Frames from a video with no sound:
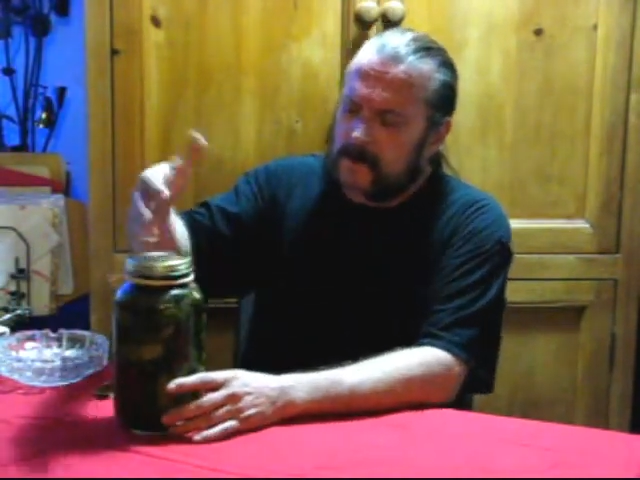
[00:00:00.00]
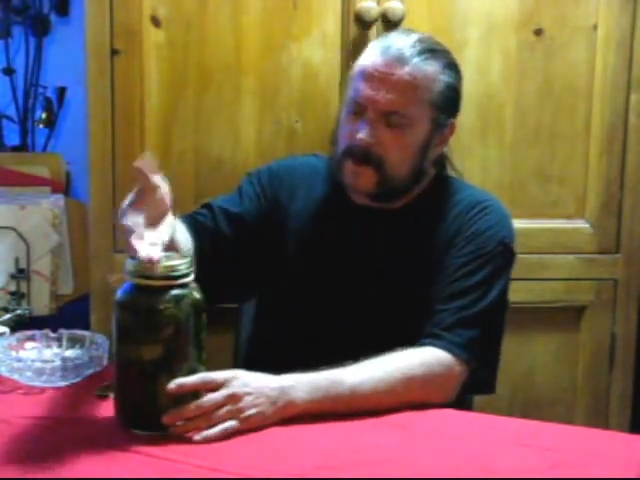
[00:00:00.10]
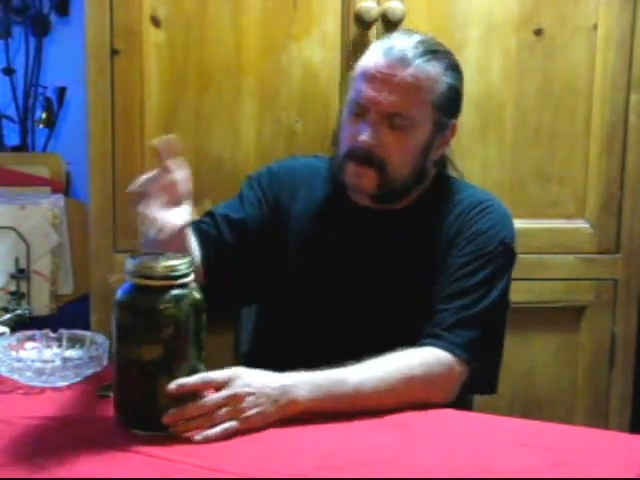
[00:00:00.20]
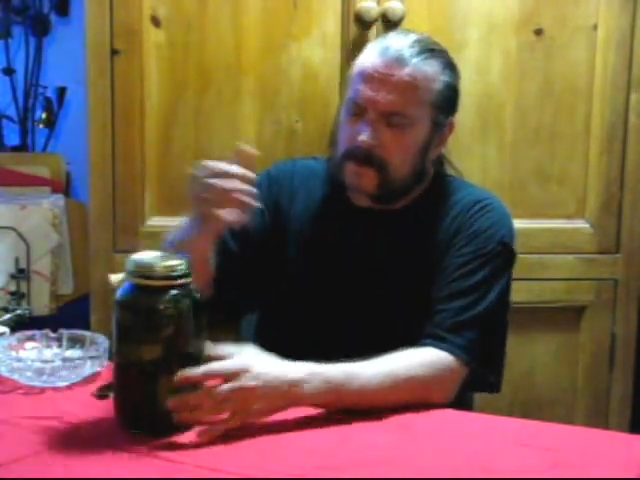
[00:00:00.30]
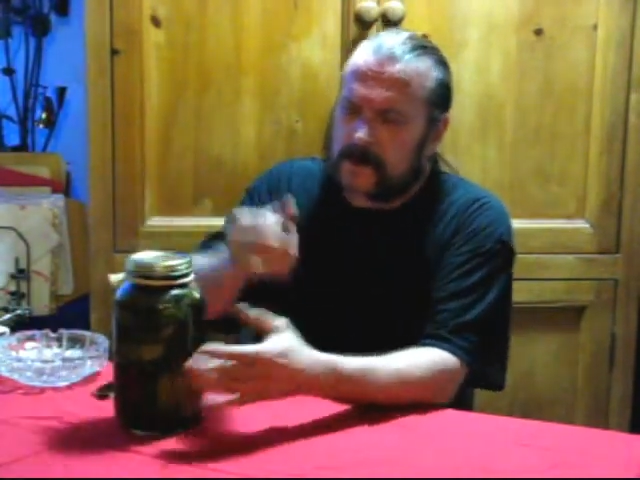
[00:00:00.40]

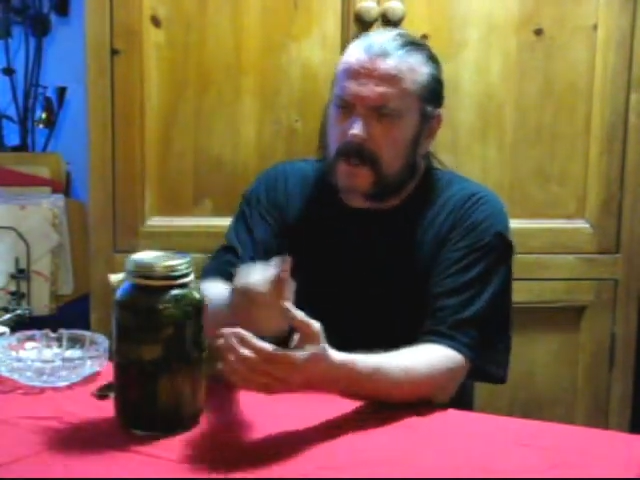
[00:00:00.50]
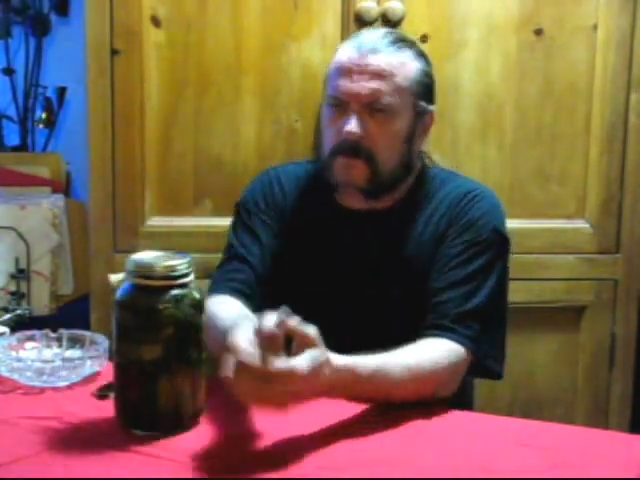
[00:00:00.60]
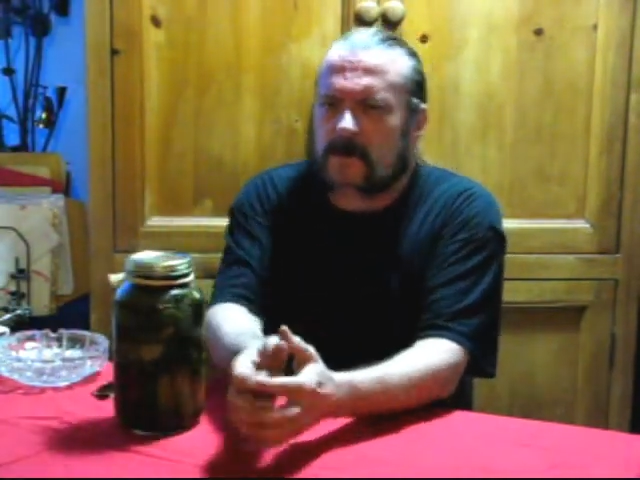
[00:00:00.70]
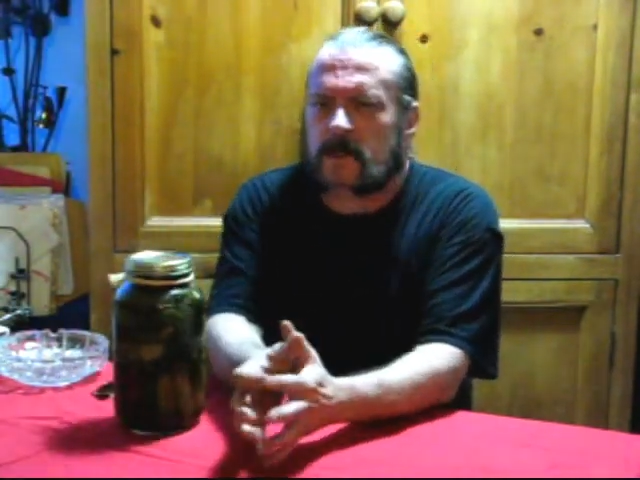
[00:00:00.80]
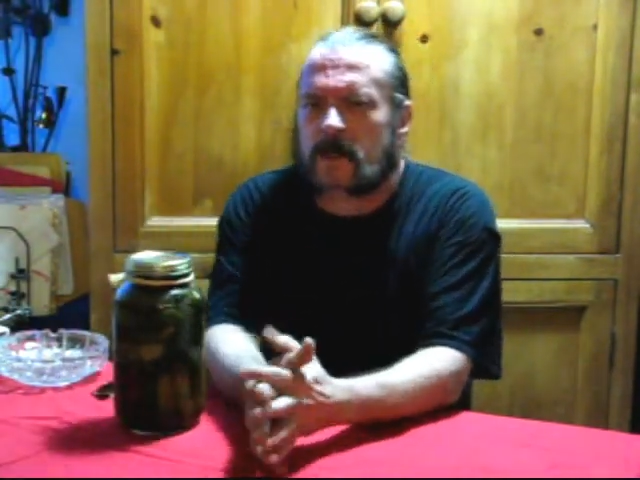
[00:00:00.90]
particular
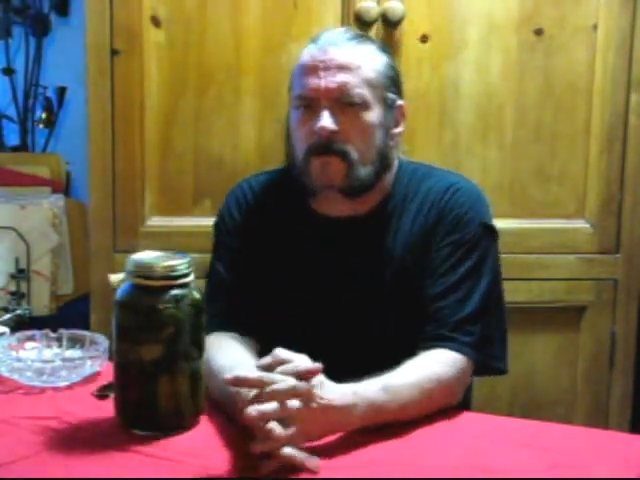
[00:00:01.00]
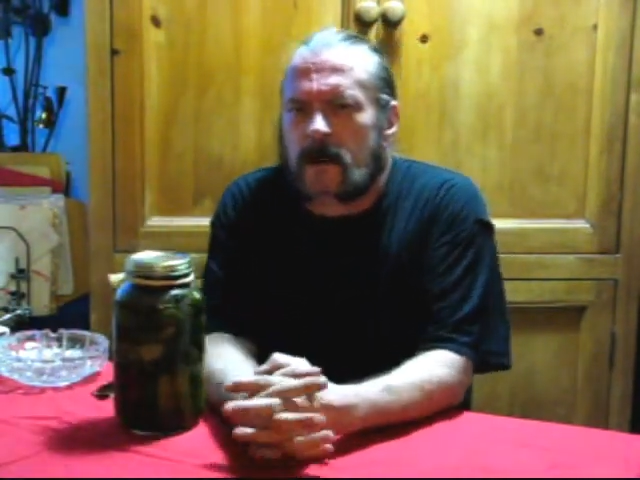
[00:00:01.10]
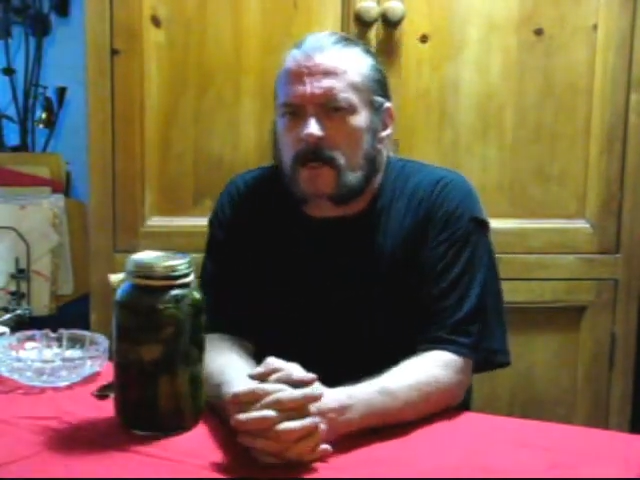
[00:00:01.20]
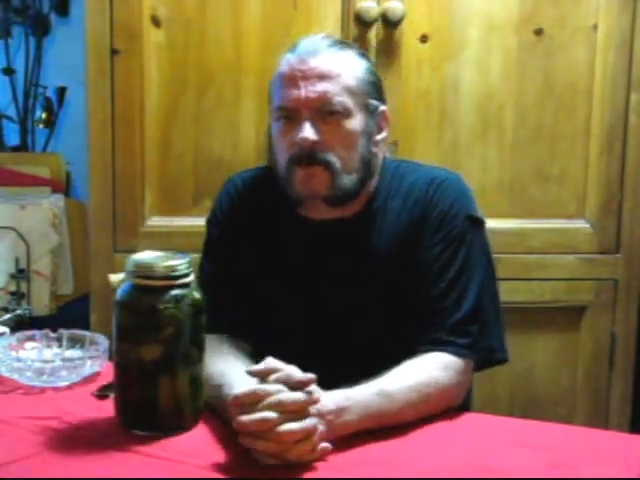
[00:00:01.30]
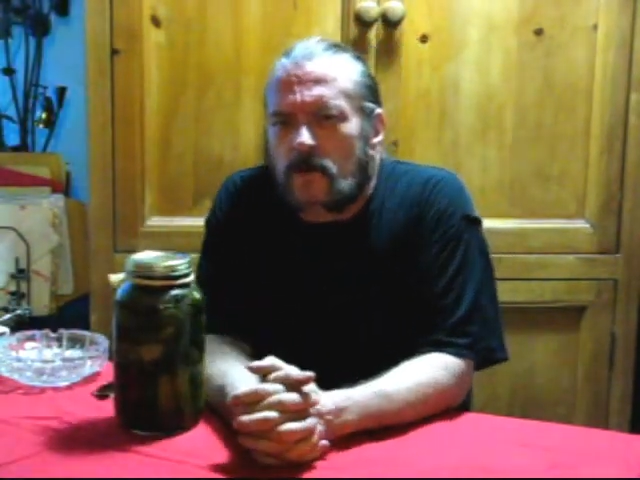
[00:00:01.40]
jar was in a
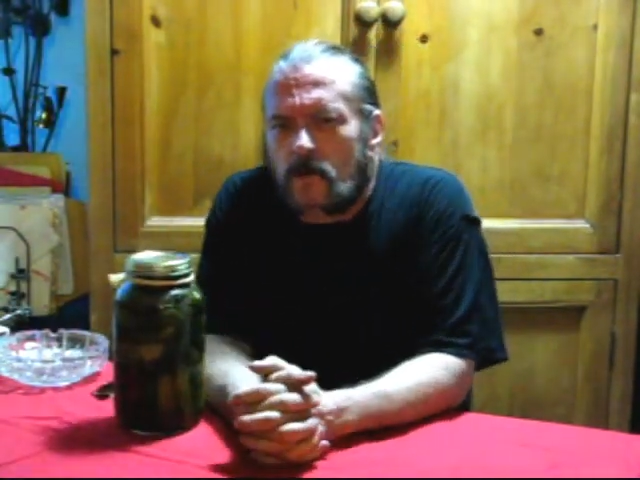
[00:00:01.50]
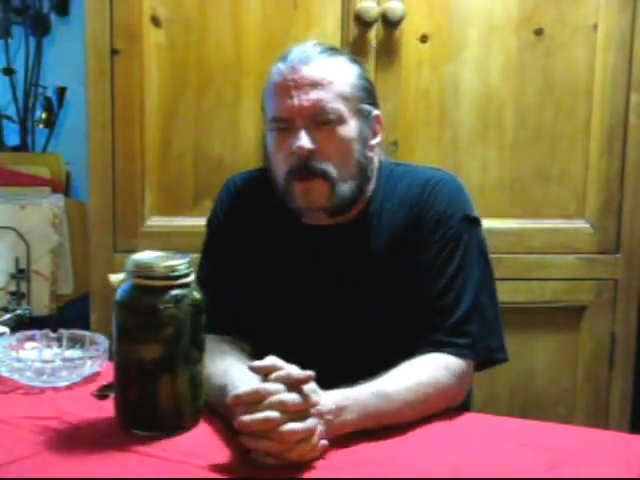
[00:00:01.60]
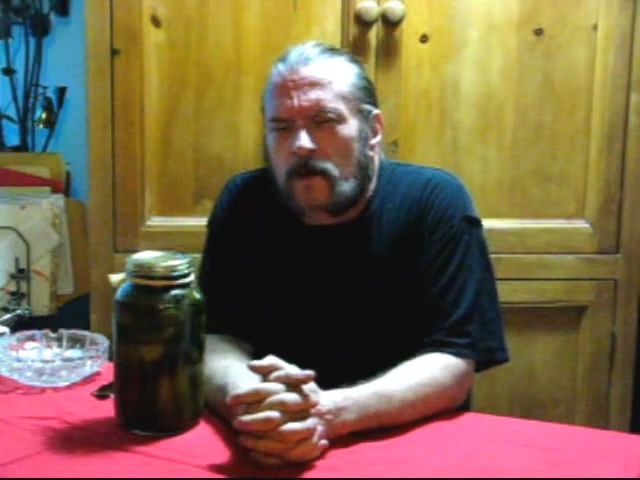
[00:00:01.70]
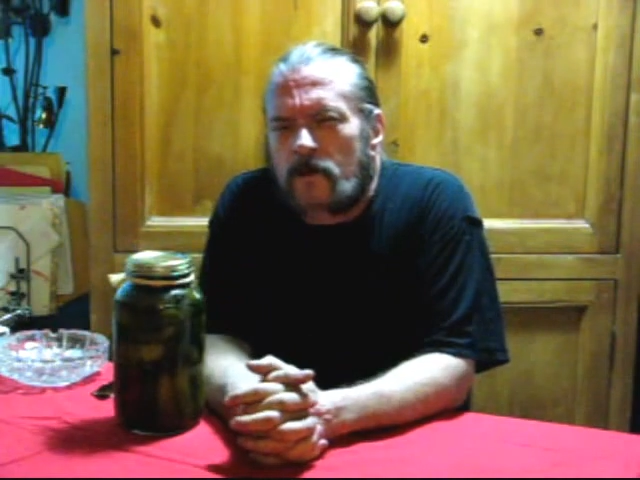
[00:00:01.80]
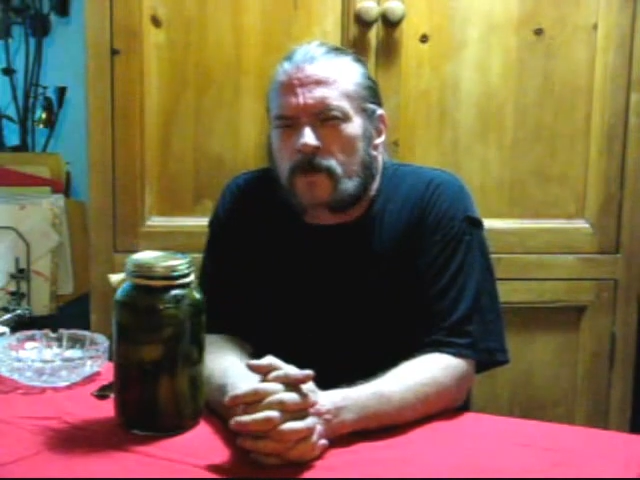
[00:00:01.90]
garage for
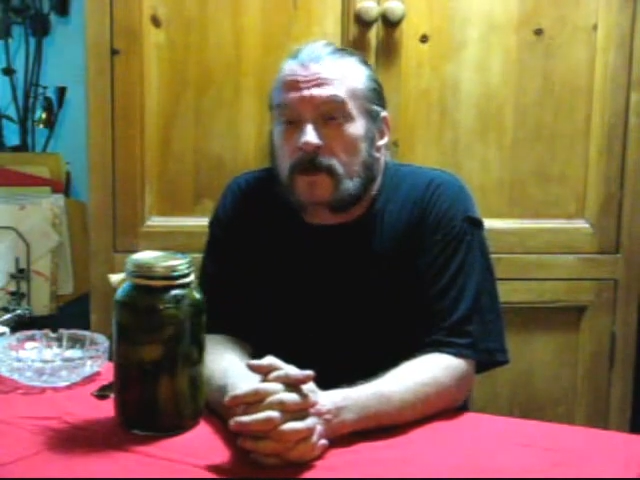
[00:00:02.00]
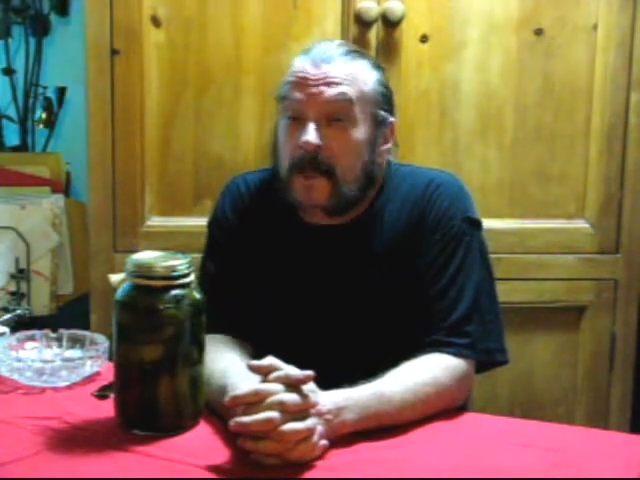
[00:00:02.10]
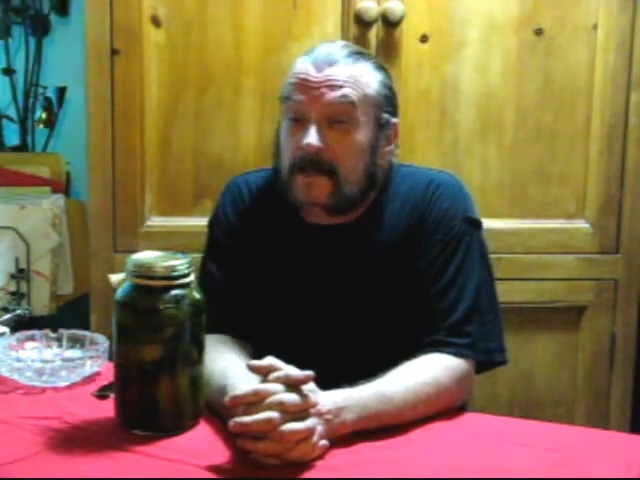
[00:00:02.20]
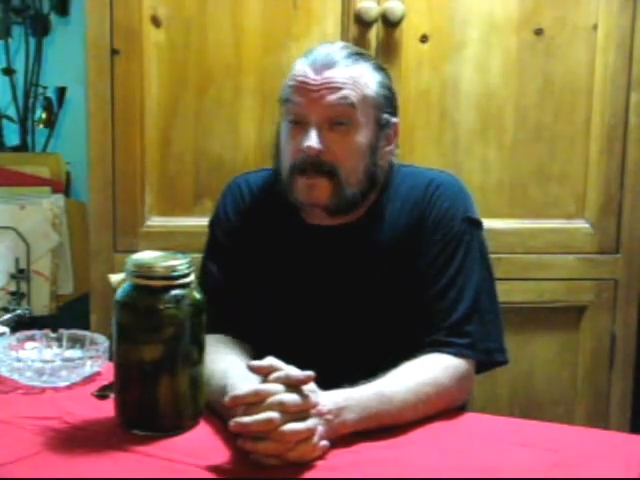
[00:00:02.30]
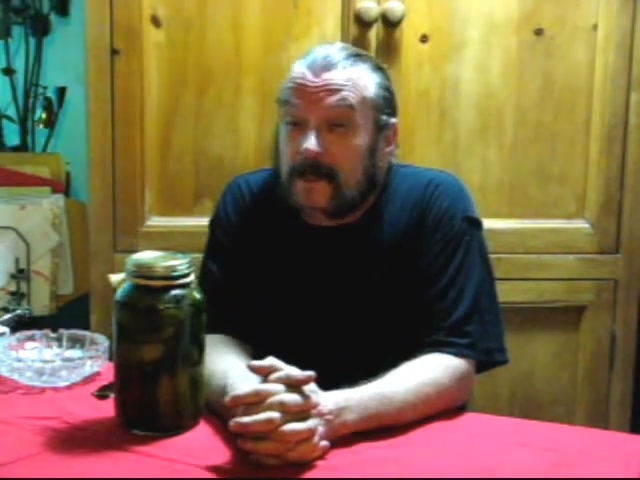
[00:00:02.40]
well over
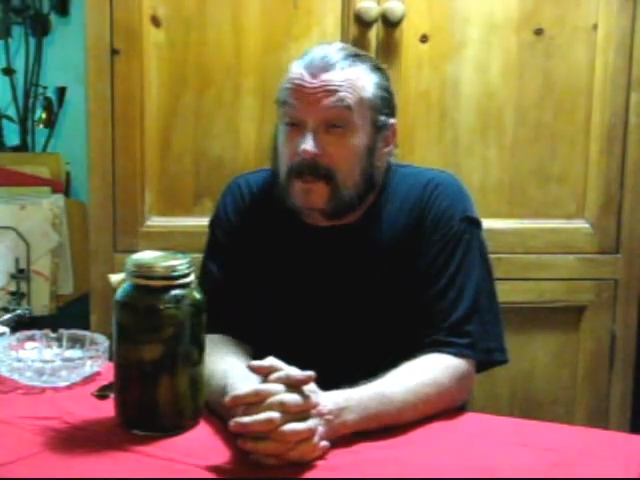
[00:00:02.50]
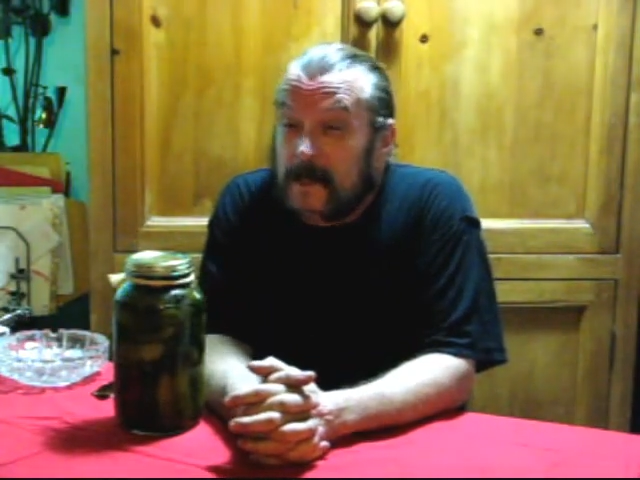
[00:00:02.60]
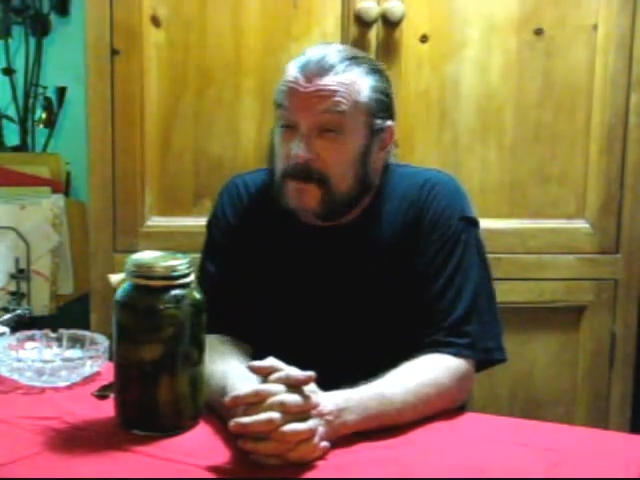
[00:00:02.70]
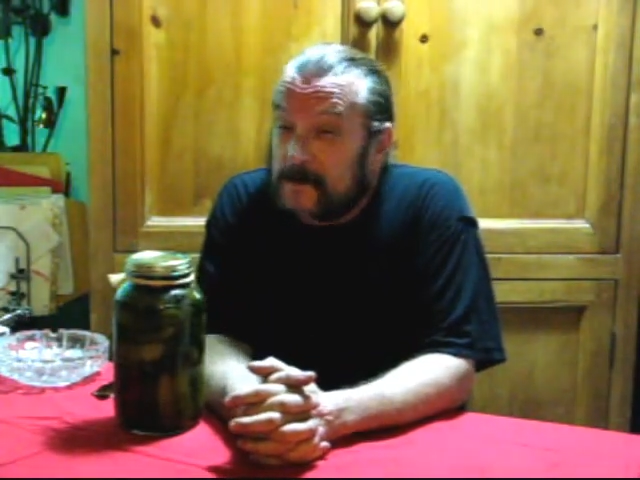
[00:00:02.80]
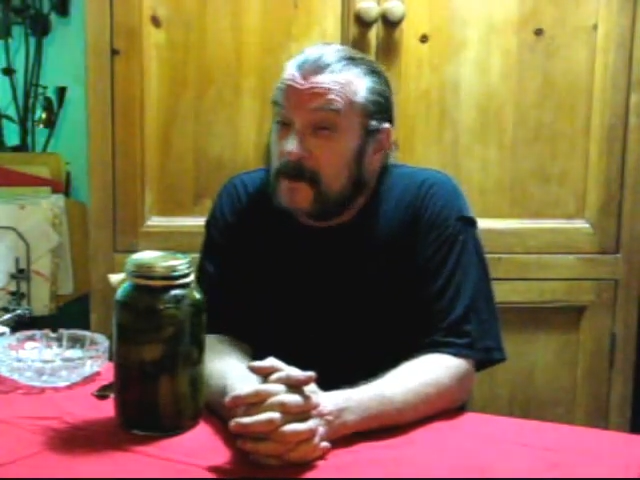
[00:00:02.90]
8 to 10
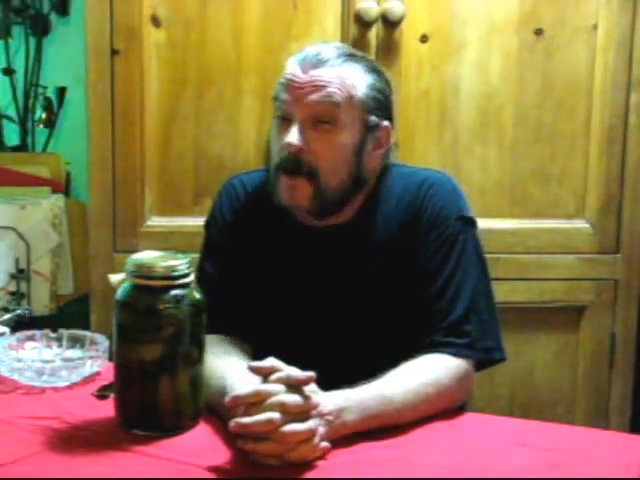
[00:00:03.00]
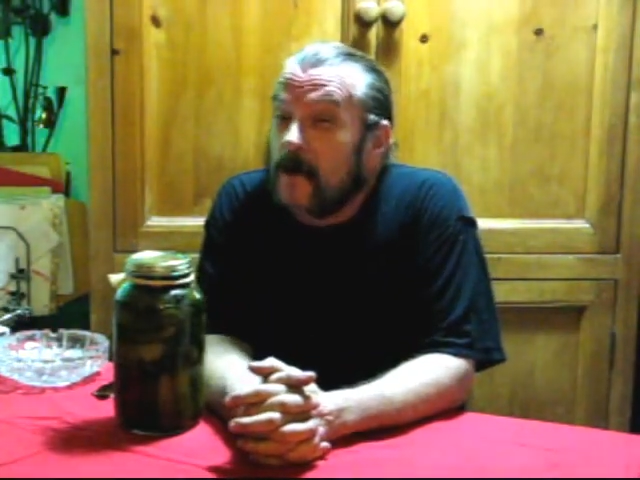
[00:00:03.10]
years.